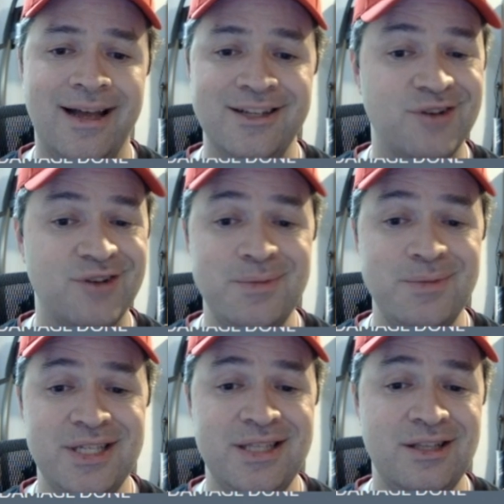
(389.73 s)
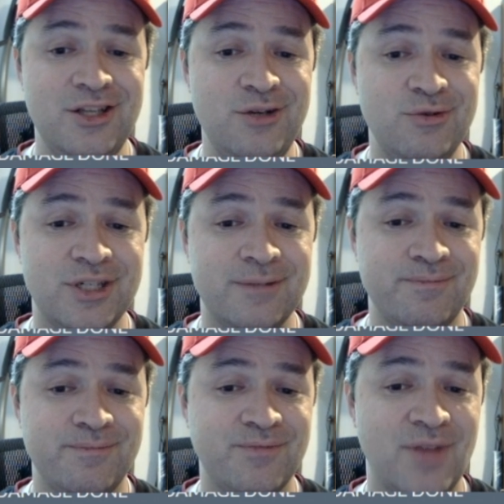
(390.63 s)
Drops in the loot,
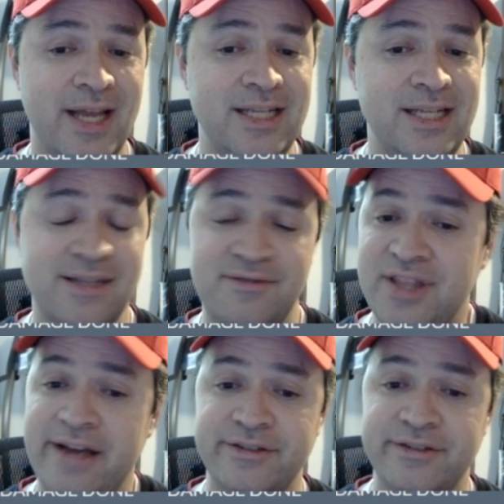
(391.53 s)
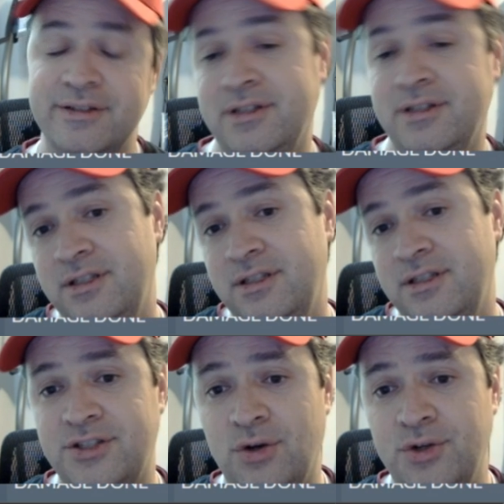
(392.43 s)
87,000.
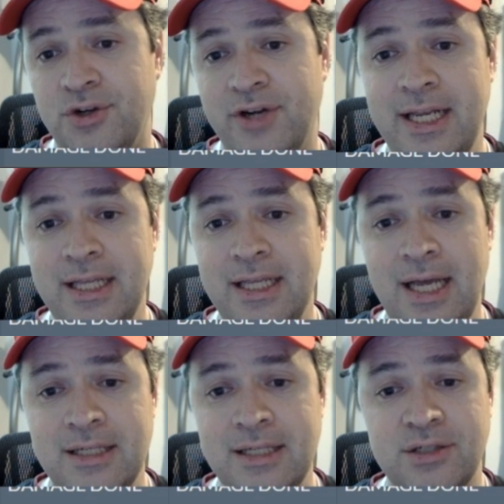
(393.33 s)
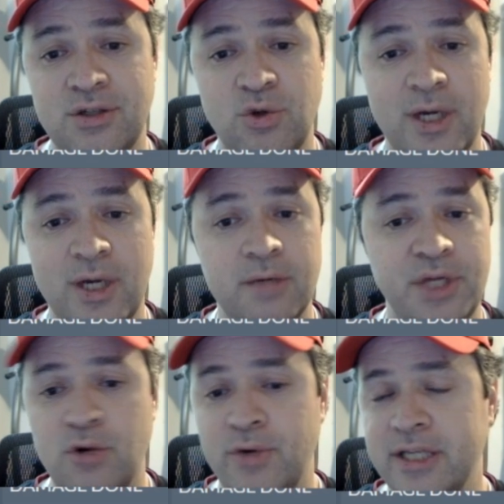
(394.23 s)
So you're hitting less, it'll go quicker,
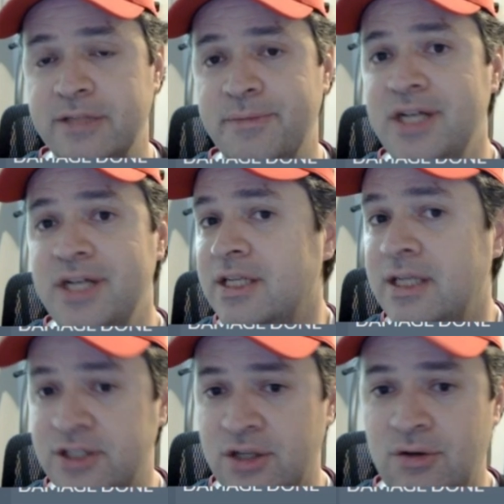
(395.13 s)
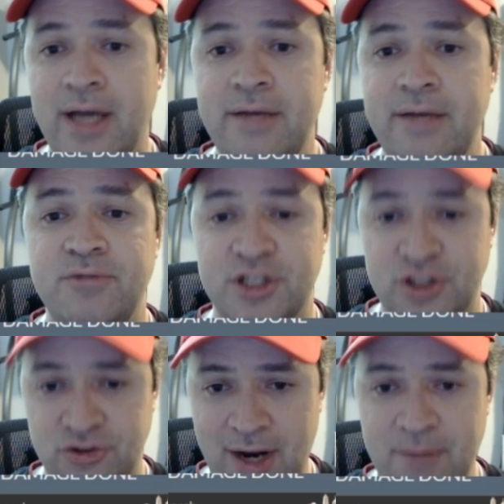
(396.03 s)
but you don't get as much. And so I'm going to
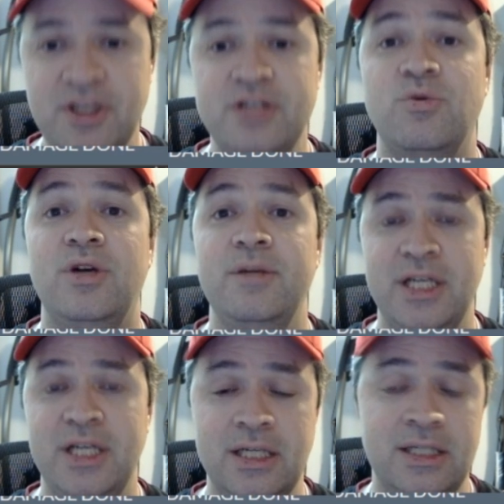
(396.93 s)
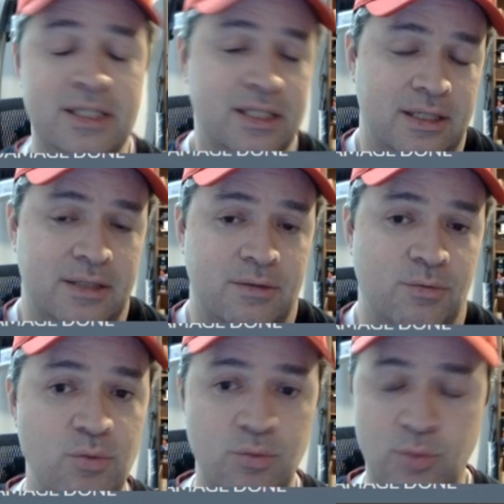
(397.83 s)
scrap this one because
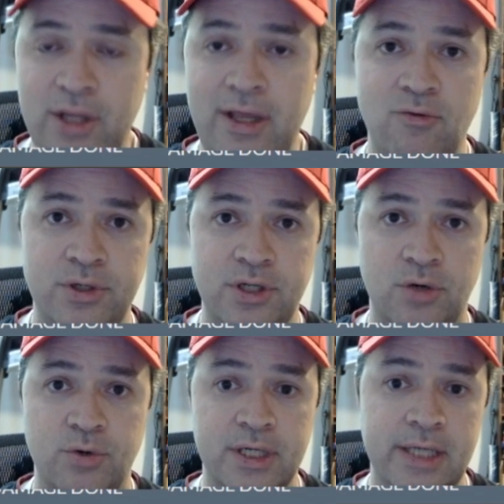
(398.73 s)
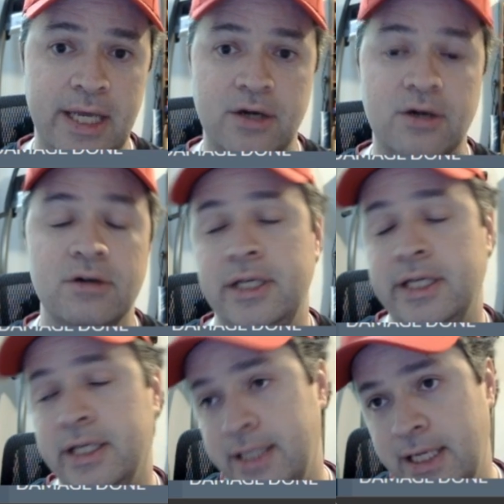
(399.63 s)
we only have 1 token a day
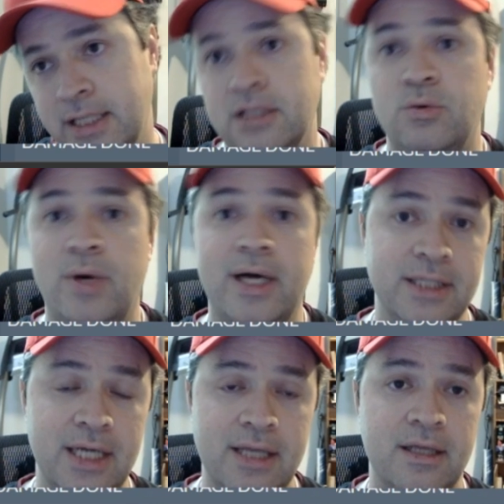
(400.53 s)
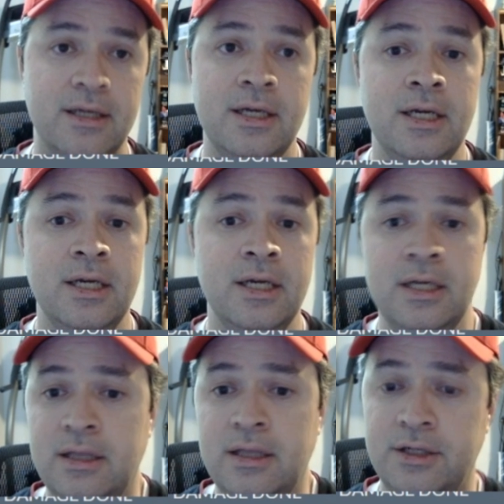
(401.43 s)
currently, and it takes a little while to get the
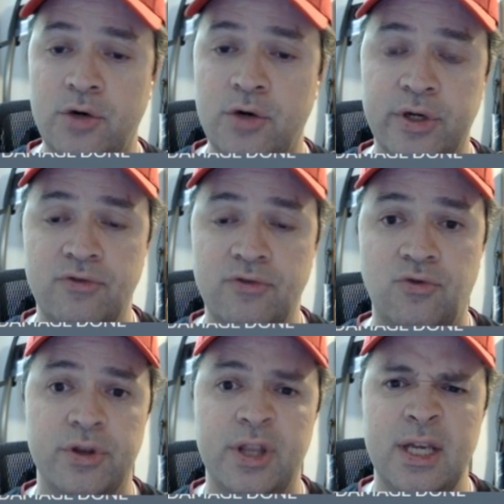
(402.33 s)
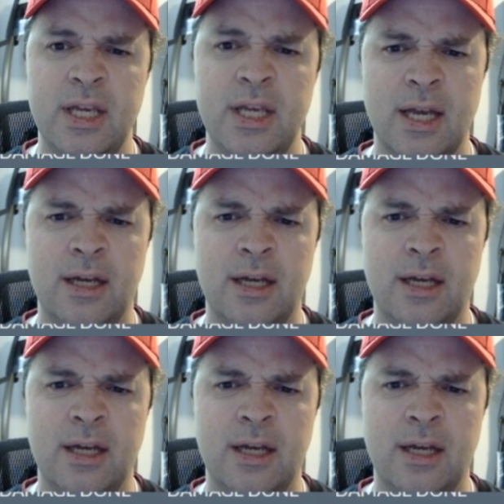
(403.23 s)
token for the